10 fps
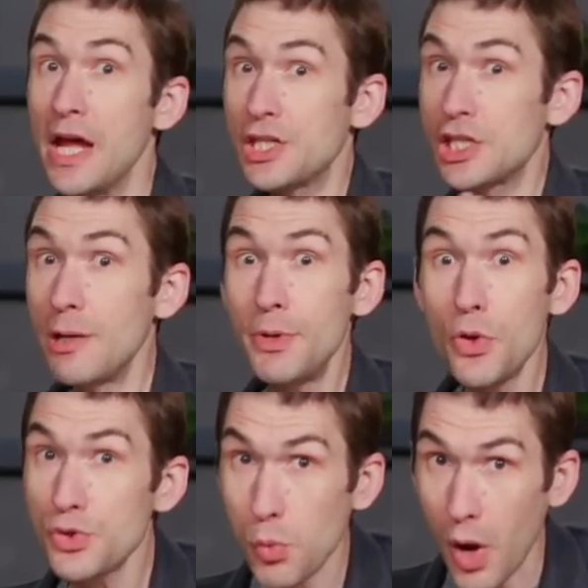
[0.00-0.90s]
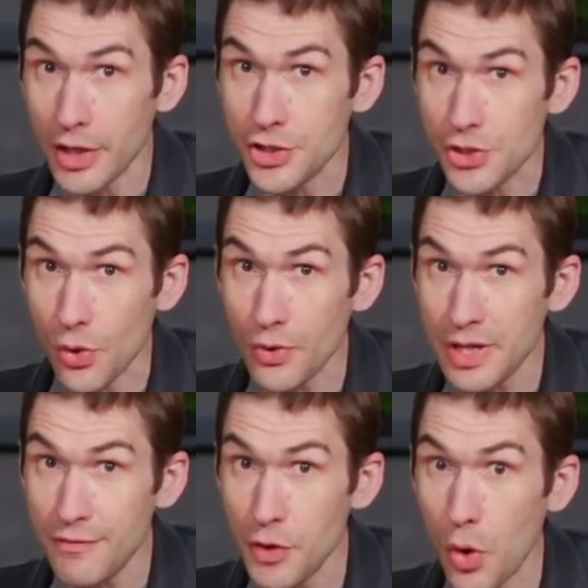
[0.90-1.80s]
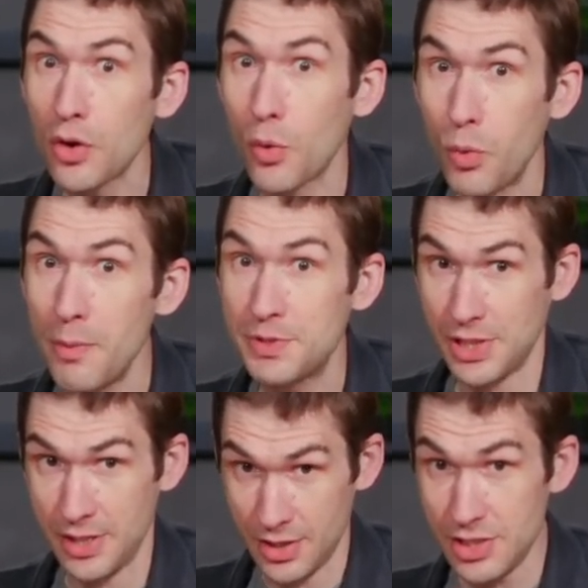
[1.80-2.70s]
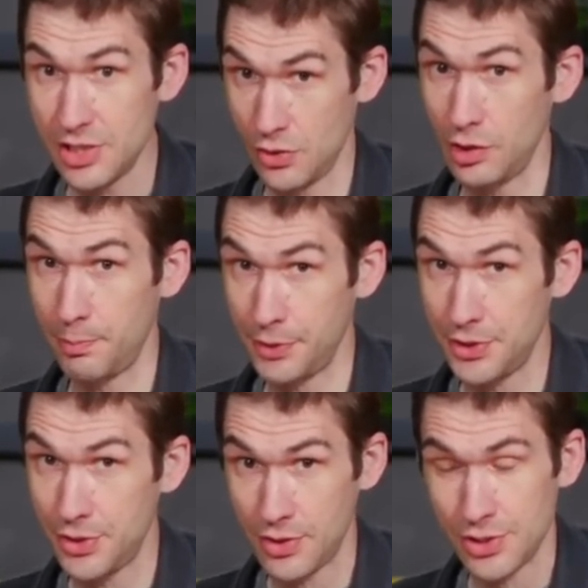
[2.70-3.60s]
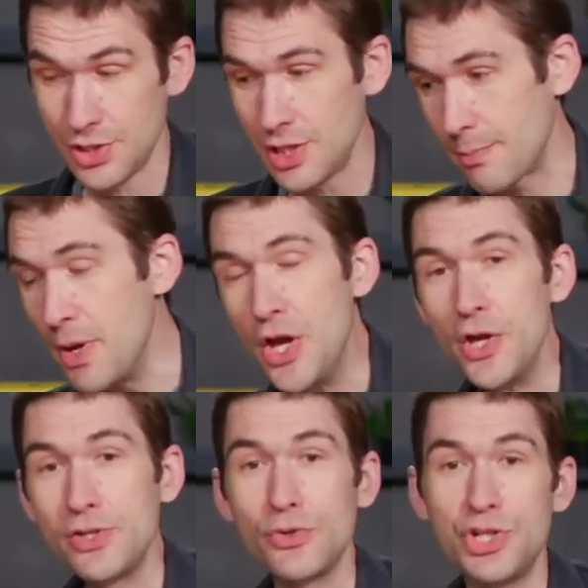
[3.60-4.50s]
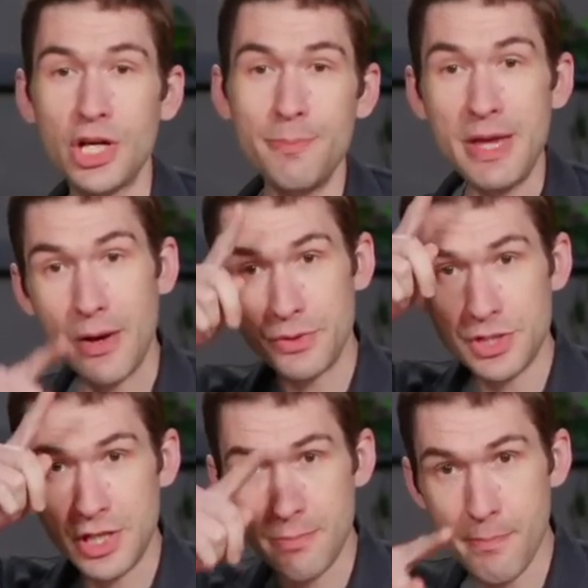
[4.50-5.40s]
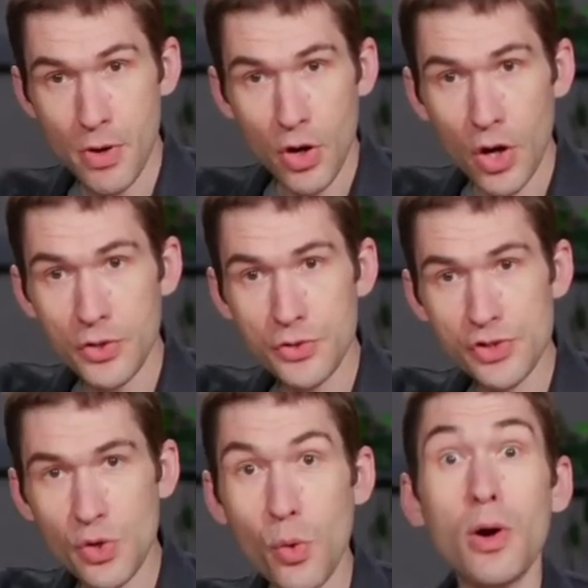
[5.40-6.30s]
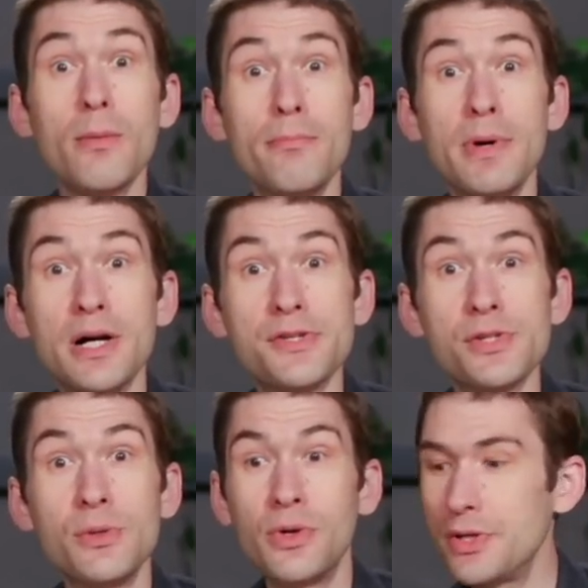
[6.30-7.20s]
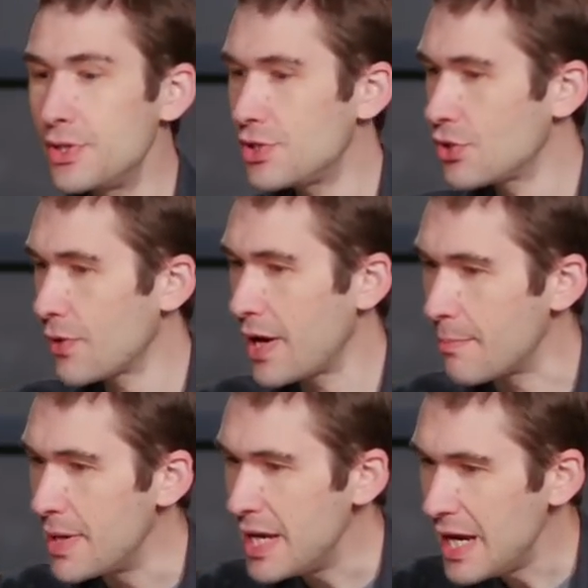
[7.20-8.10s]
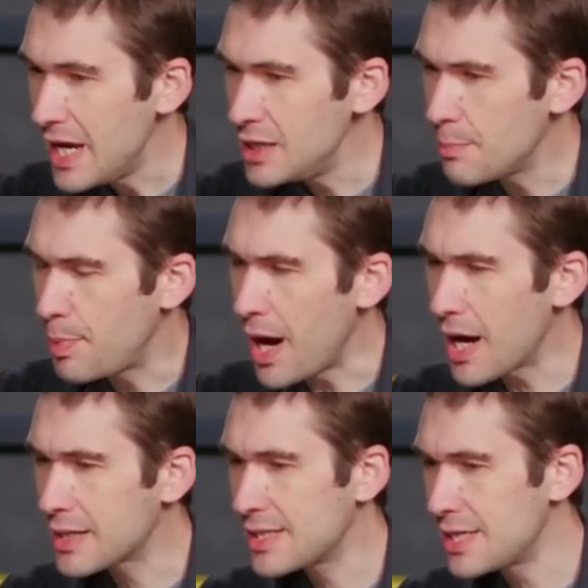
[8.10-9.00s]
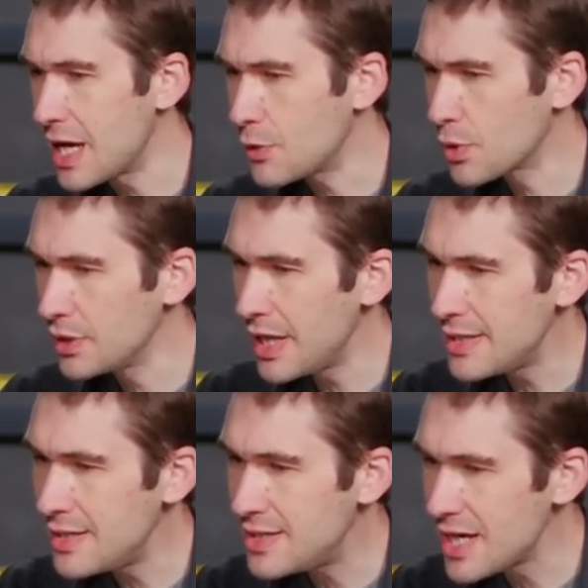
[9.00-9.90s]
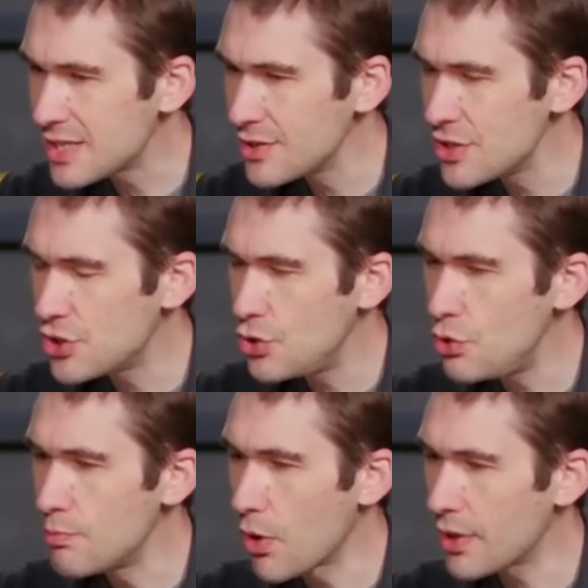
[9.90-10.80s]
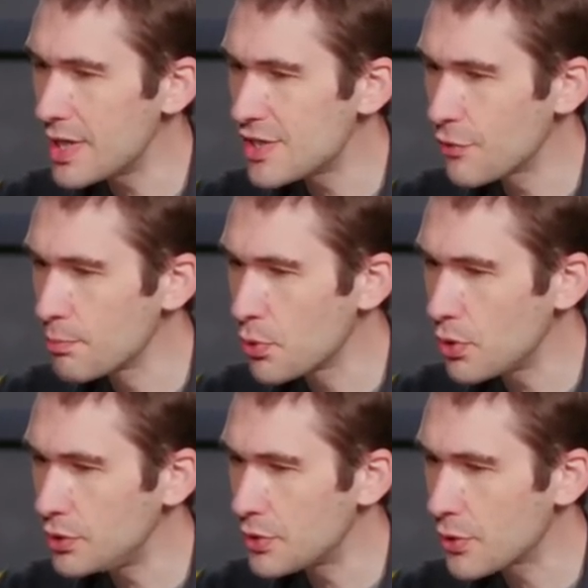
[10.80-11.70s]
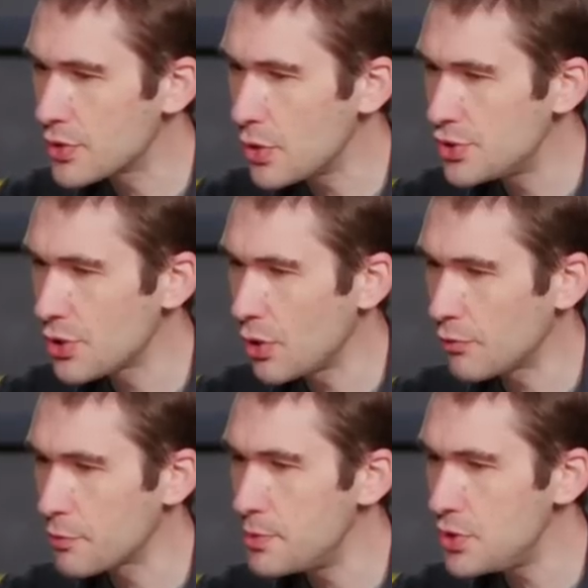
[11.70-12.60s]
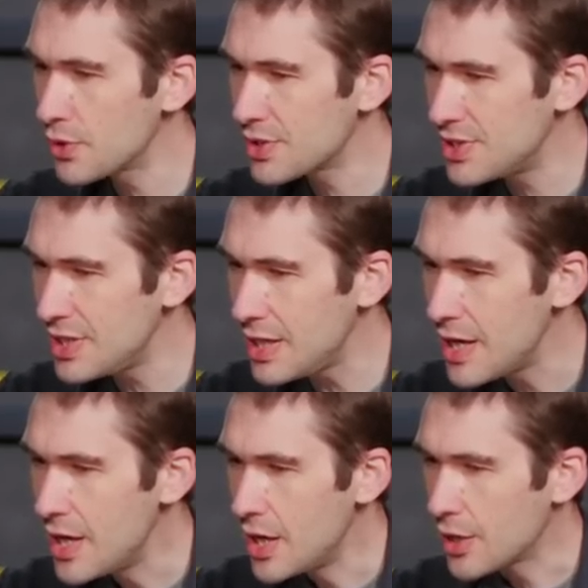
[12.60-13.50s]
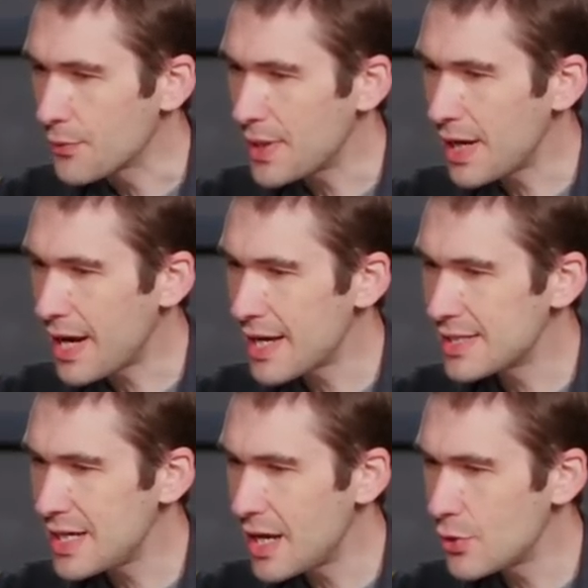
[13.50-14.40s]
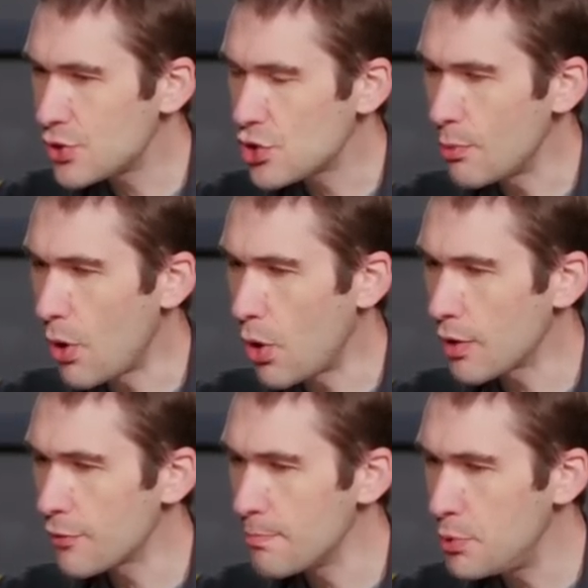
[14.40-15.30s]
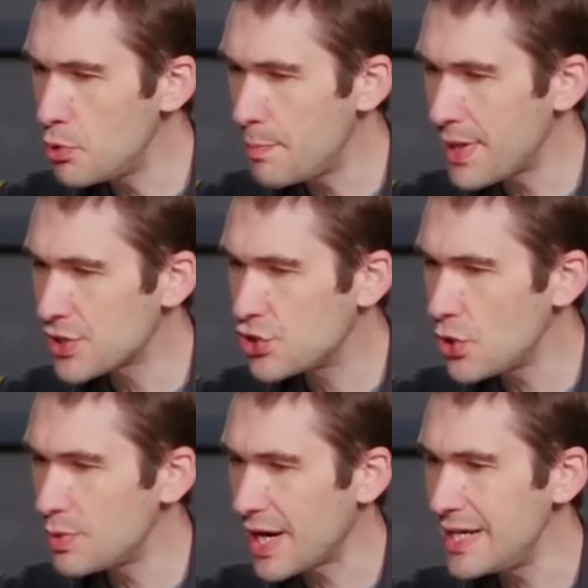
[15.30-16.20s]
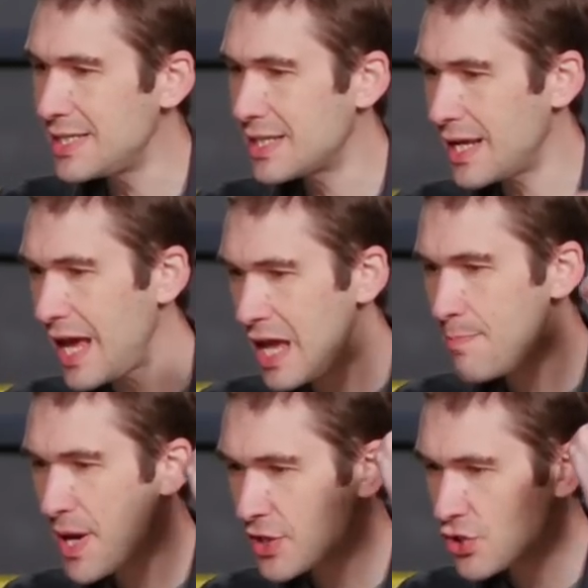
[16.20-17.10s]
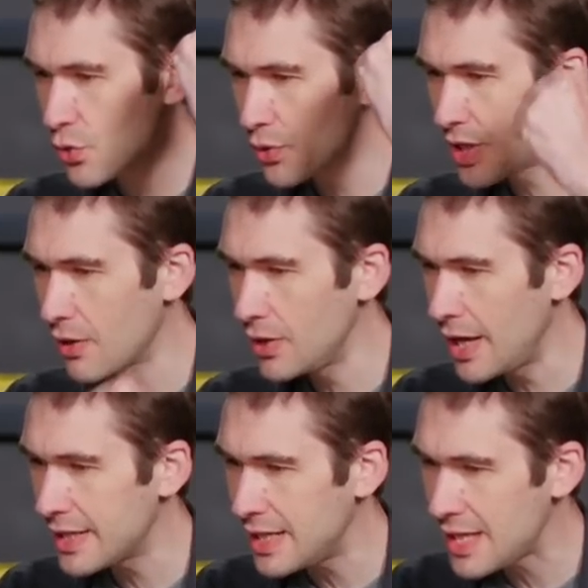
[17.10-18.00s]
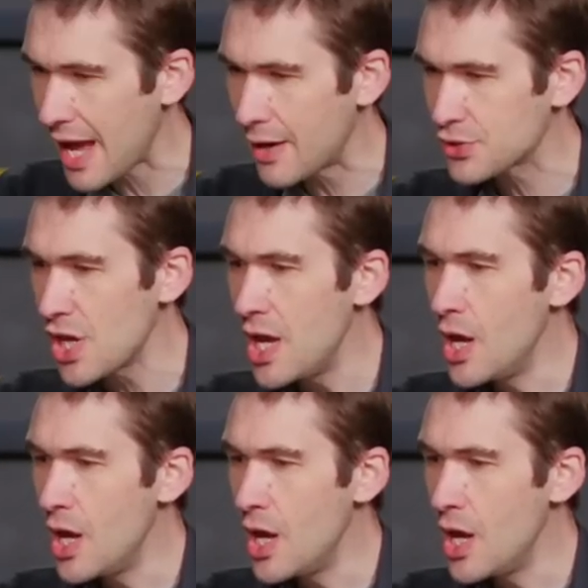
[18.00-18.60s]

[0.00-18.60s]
And some of those watches aren't even on our website. This is the only place you can see them. So check me out, Tim underscore Mosso on Instagram. In the box, Edward Ledden, Desolus two, Mark S. from Brooklyn, Artaud Charles from New York City, Enrique Cassiano, Soma R. from Budapest, Joe Tyson, Apex, North Carolina in the house.